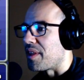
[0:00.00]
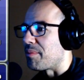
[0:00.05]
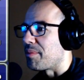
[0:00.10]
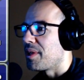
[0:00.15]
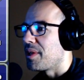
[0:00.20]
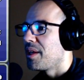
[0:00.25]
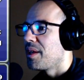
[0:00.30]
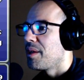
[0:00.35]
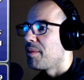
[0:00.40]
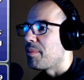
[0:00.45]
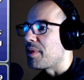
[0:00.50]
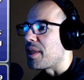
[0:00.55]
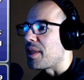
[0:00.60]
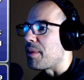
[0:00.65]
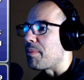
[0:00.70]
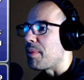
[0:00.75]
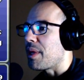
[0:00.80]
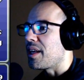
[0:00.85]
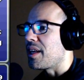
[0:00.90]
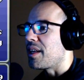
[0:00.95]
but they made
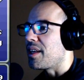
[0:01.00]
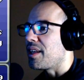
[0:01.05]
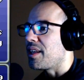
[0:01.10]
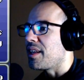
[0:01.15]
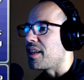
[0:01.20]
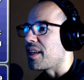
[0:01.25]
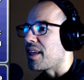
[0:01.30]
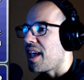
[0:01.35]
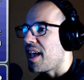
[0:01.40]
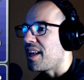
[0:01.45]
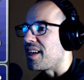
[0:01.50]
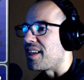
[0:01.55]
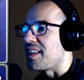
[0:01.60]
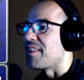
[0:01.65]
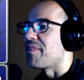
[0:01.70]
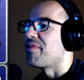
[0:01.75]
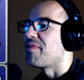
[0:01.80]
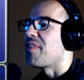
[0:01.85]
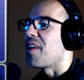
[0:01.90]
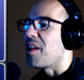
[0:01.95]
it canon in the
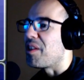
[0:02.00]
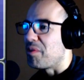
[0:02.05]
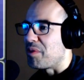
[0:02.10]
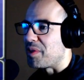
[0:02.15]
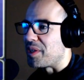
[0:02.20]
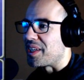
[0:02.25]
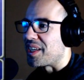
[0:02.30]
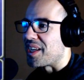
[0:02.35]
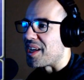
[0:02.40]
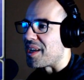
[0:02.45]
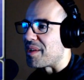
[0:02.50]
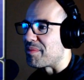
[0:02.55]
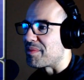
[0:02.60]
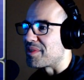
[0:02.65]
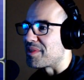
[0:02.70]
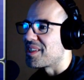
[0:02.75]
following games.